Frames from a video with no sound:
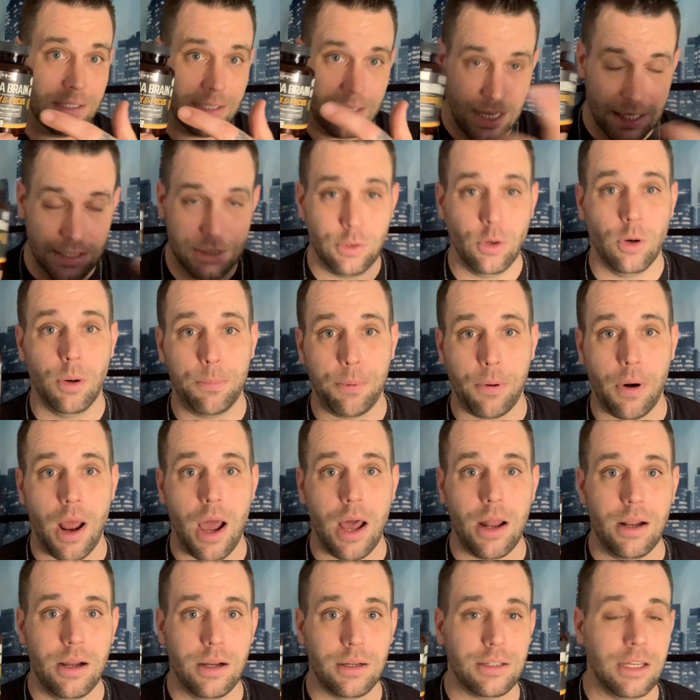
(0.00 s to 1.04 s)
next to a
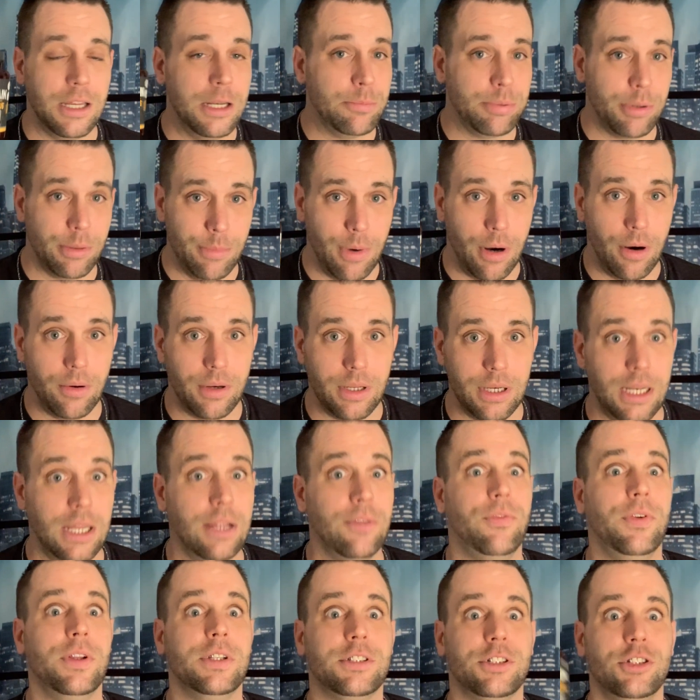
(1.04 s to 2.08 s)
product and promote it
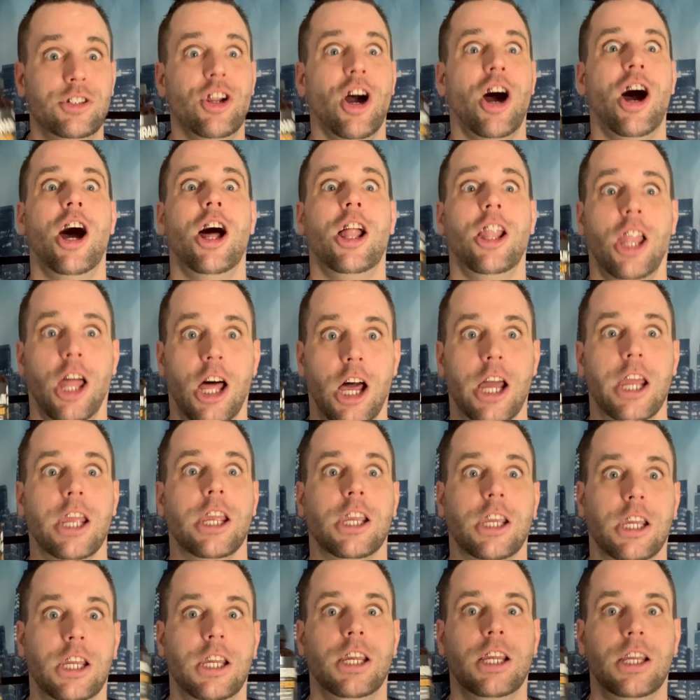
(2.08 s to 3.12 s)
if it's not like